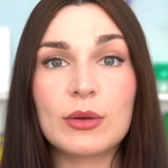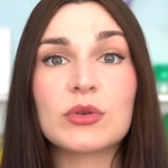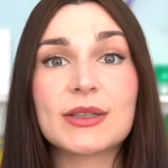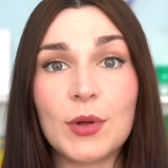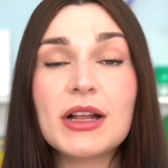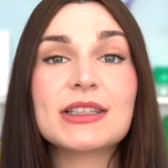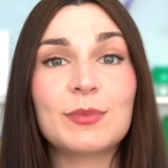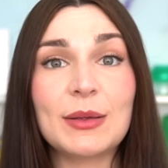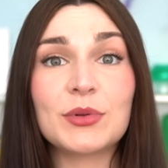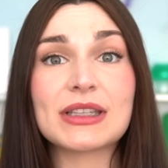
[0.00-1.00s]
in response to
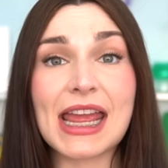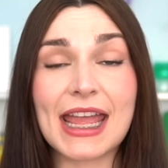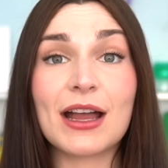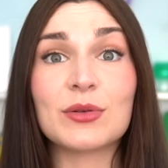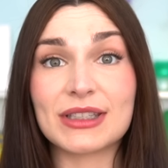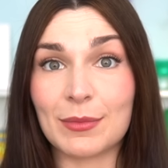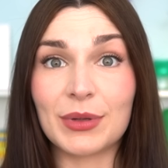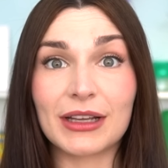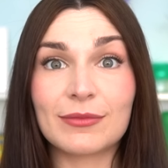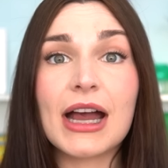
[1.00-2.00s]
people taking
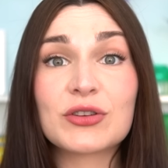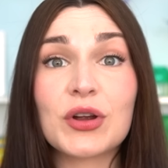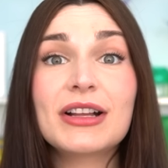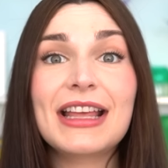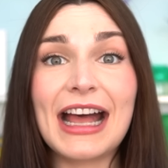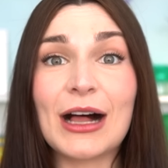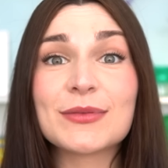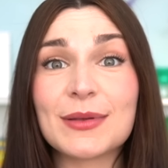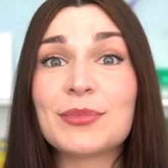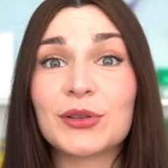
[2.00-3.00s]
Ozempic, a drug that
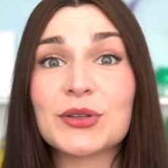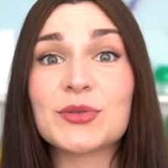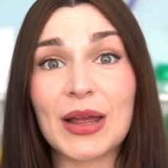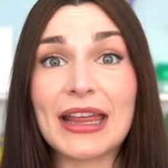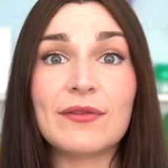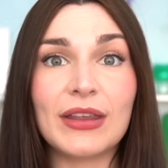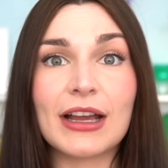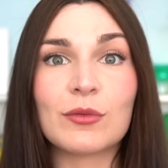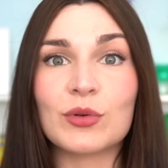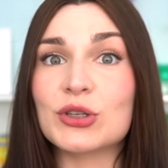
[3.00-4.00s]
helps people lose weight
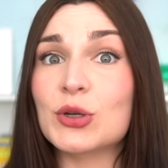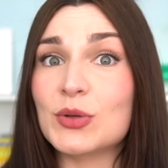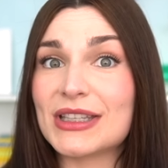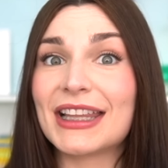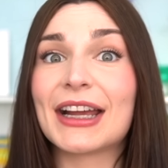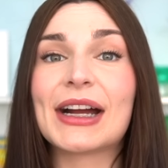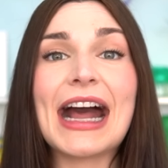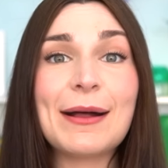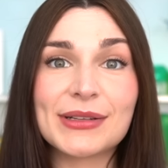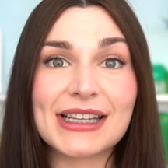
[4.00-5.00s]
via reducing their
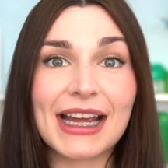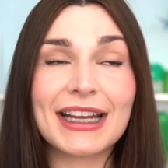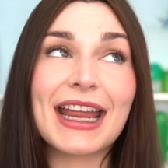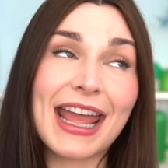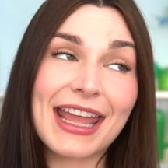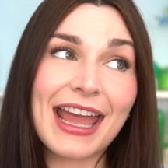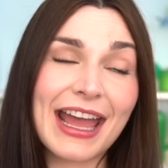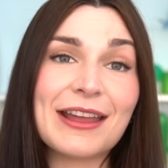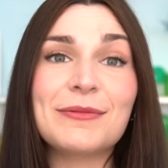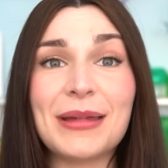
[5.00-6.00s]
appetite,
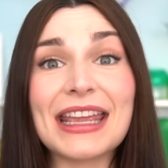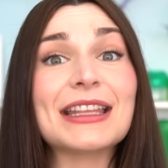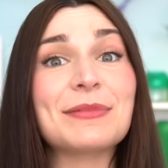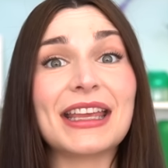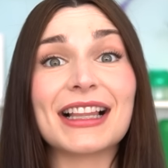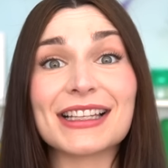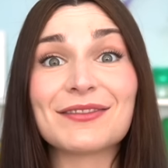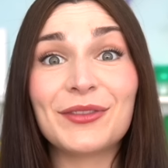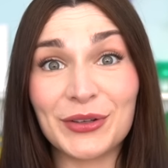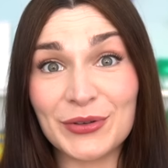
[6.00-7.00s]
aka making them eat less
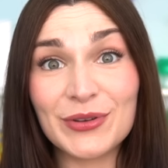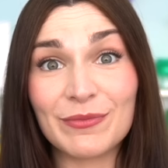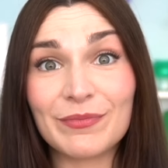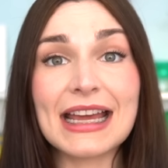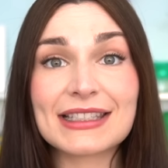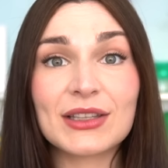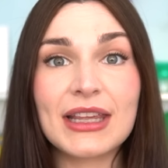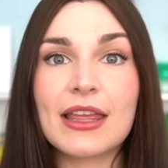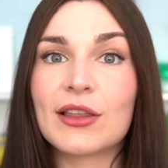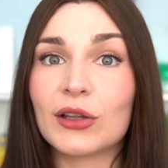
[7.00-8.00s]
food,
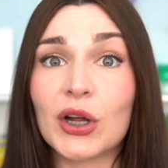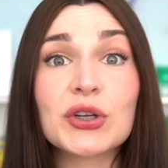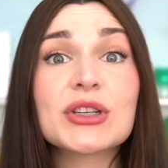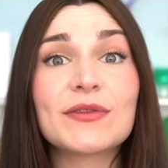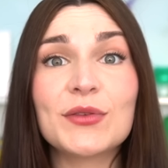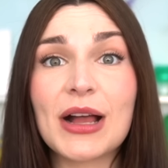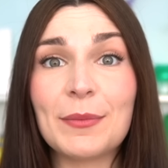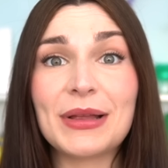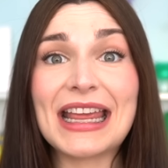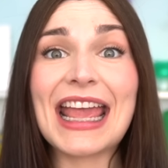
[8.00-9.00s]
Nestle, the largest food
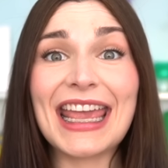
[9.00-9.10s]
company